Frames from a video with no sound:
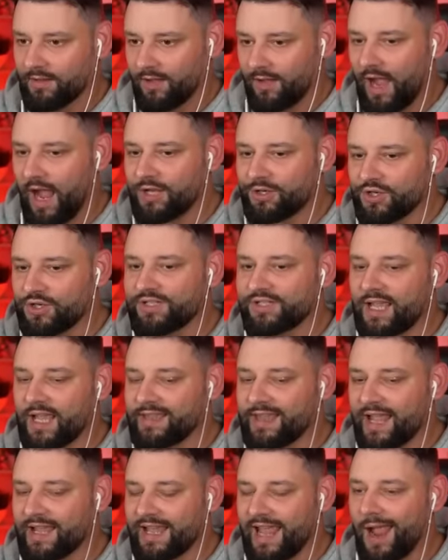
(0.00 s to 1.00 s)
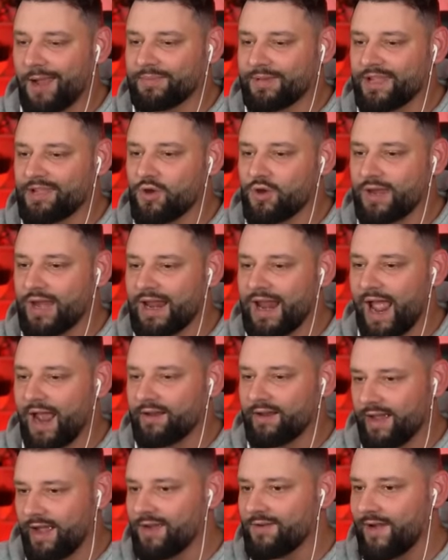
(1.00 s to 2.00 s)
I just said that, Captain. You get out
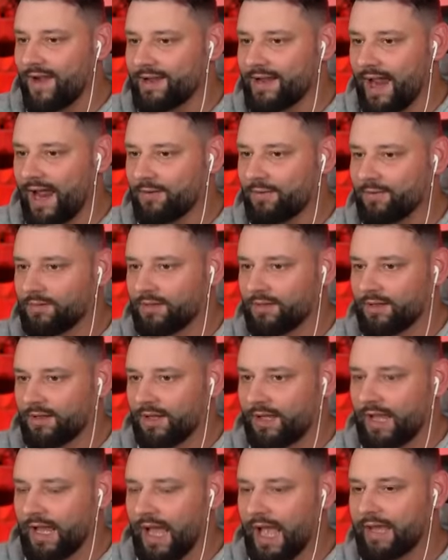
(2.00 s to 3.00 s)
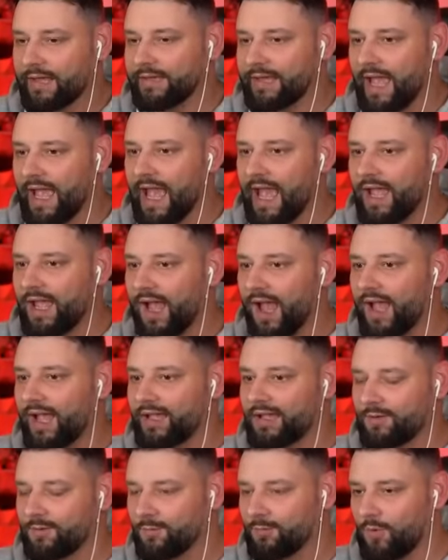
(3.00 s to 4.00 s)
of here right now. And the
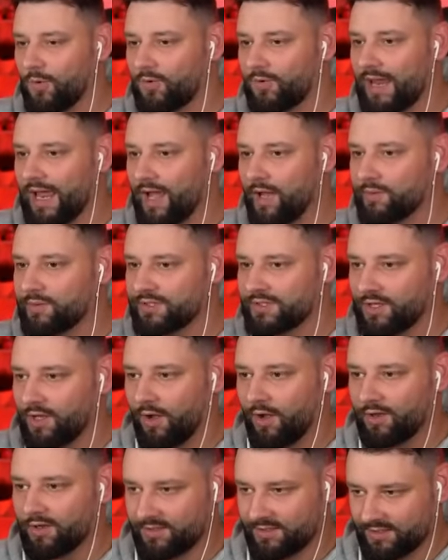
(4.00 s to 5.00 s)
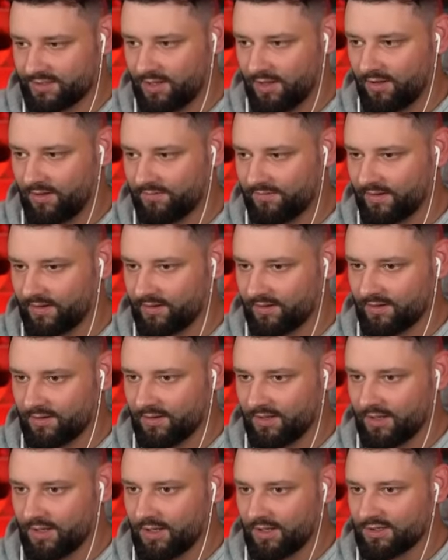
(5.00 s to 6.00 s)
AI will now start serving.
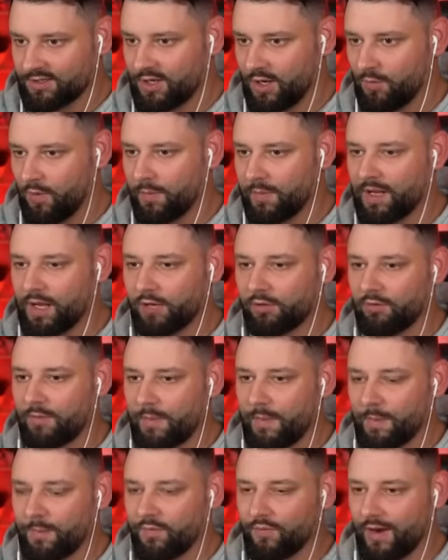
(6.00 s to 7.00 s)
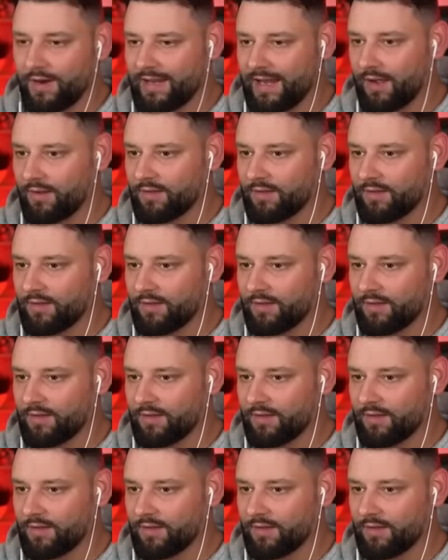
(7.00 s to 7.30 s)
So what we got to remember right now,